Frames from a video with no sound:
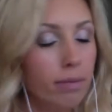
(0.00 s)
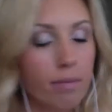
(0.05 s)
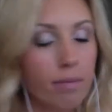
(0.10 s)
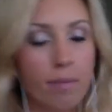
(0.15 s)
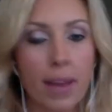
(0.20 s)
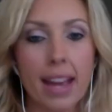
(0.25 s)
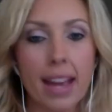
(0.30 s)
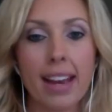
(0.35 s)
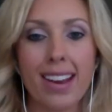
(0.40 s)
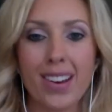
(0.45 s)

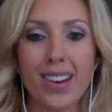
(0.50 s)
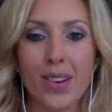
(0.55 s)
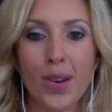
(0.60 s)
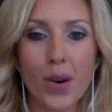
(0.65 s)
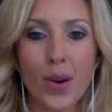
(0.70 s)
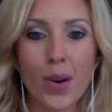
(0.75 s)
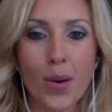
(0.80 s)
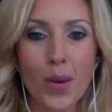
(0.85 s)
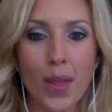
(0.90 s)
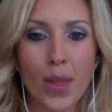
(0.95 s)
man, I
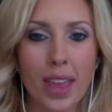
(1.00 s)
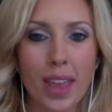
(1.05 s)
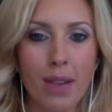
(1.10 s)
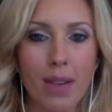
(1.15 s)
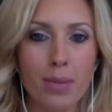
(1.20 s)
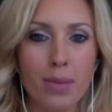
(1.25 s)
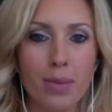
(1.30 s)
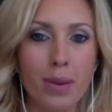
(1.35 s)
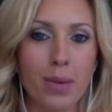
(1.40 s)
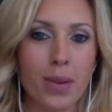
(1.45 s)
know that they
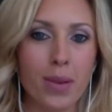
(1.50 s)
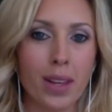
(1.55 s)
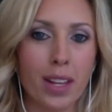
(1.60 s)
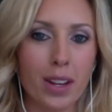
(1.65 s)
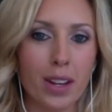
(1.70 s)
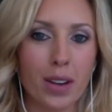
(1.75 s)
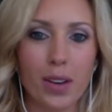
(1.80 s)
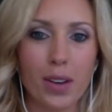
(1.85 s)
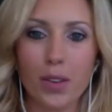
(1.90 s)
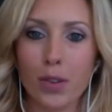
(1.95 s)
would be
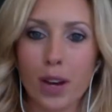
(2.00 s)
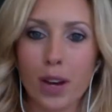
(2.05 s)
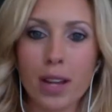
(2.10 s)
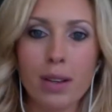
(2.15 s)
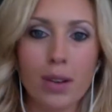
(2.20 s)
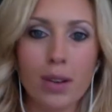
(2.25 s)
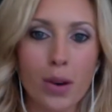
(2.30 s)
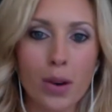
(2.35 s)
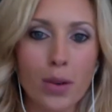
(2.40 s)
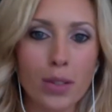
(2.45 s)
really
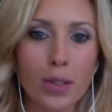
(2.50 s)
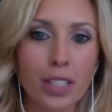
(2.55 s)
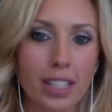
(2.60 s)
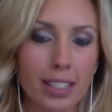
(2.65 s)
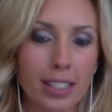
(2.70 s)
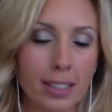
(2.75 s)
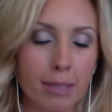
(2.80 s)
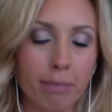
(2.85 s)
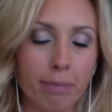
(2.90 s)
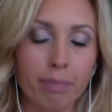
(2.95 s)
great coaches,